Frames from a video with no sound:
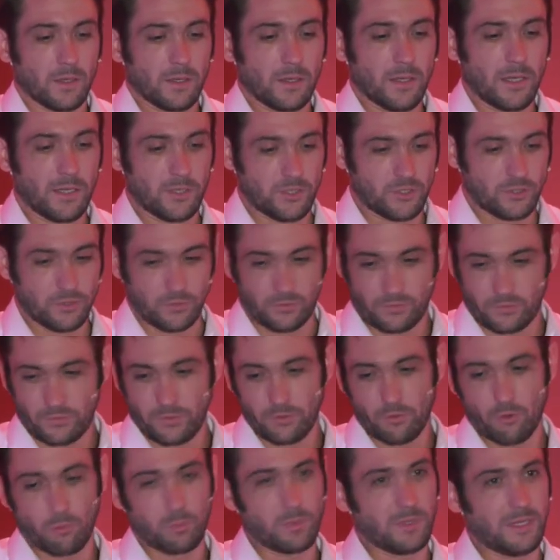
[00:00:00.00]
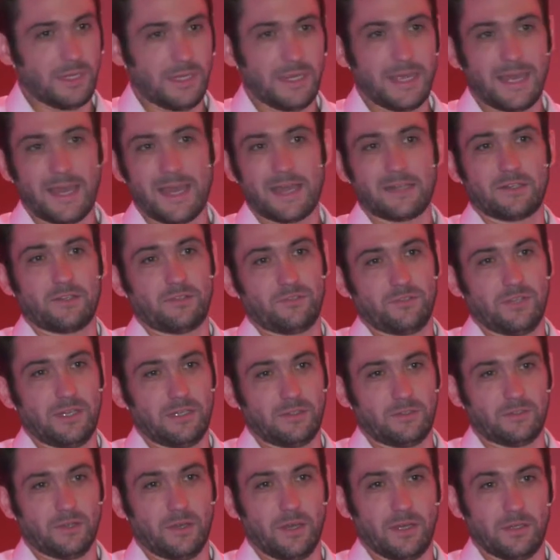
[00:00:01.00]
it should still be at a set
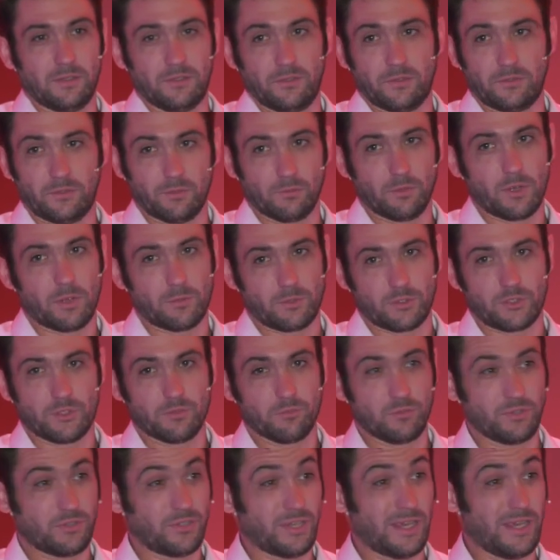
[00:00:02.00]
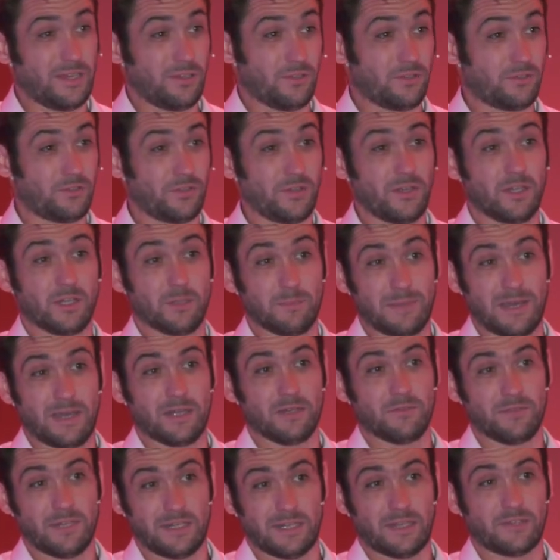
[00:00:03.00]
tightness. The rubber should retain a certain amount
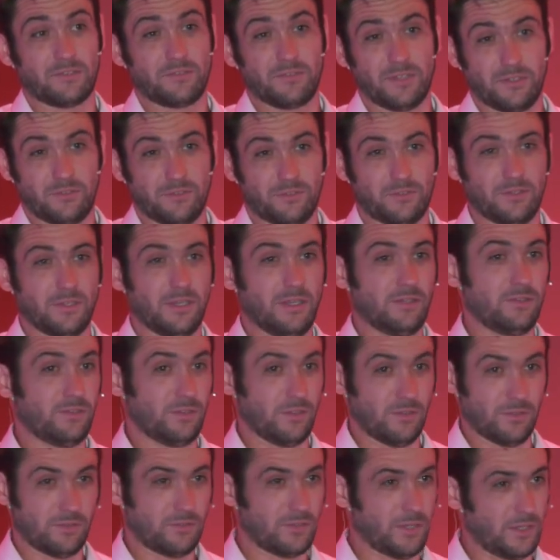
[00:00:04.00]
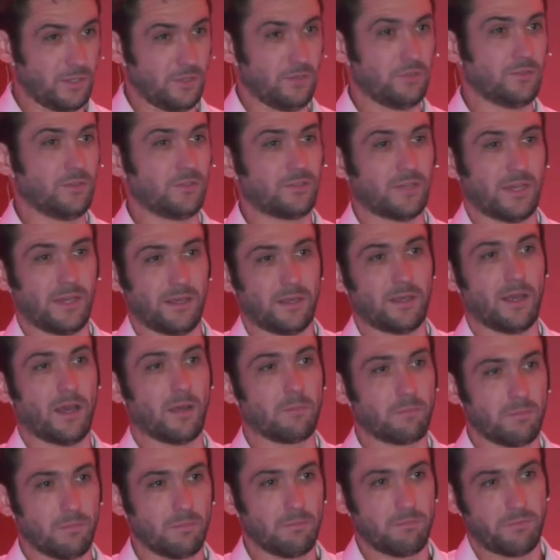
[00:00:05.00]
of elasticity to continue to take
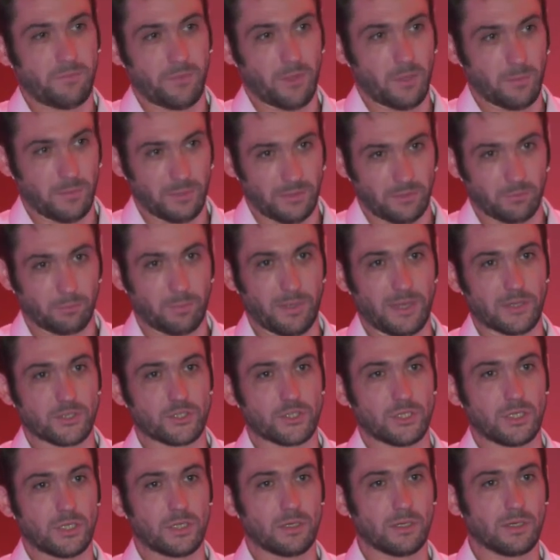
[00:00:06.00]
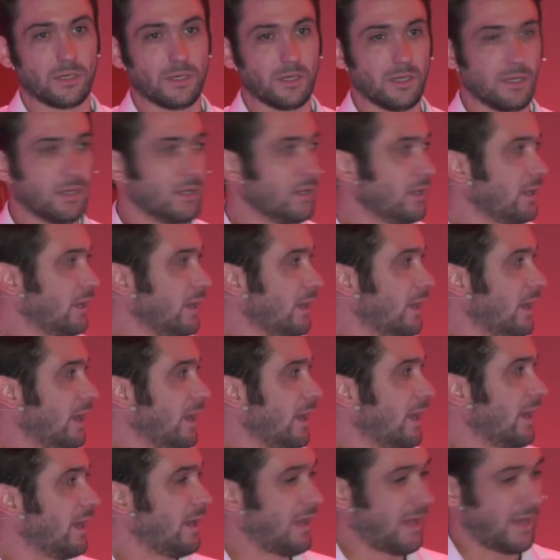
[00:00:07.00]
up thermal expansion.
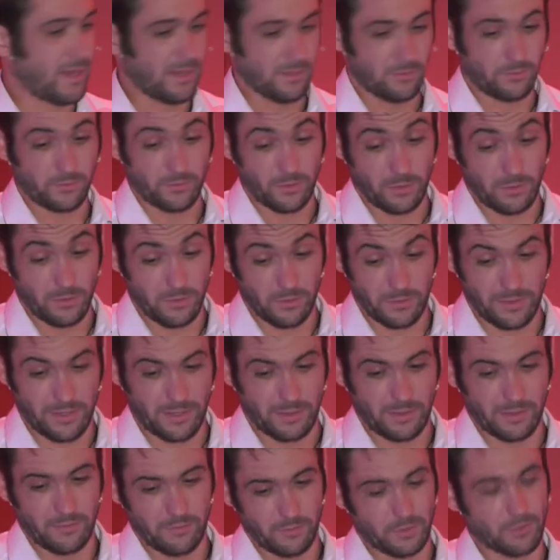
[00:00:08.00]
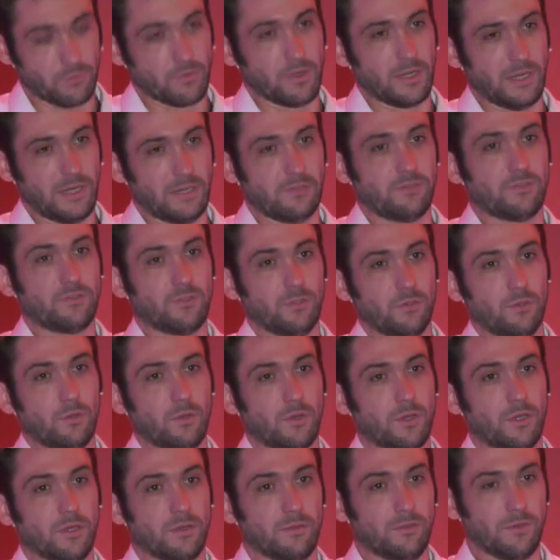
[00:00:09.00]
And so you're then given a release
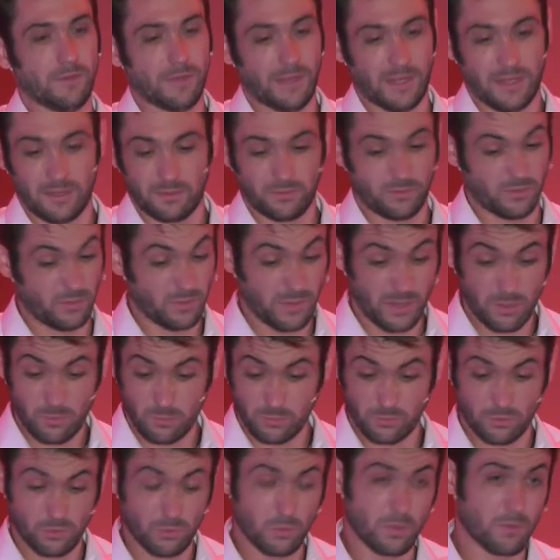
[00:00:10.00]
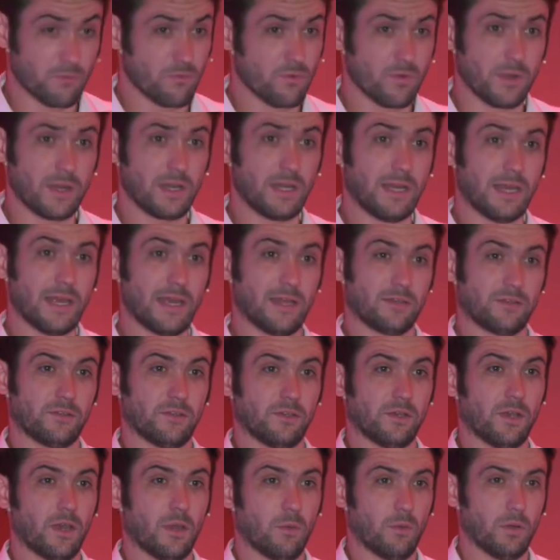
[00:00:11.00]
torque for that. So that was all we really had to
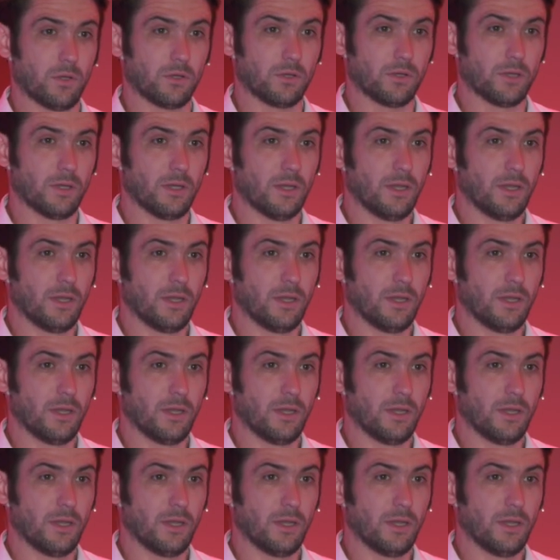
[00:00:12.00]
go on.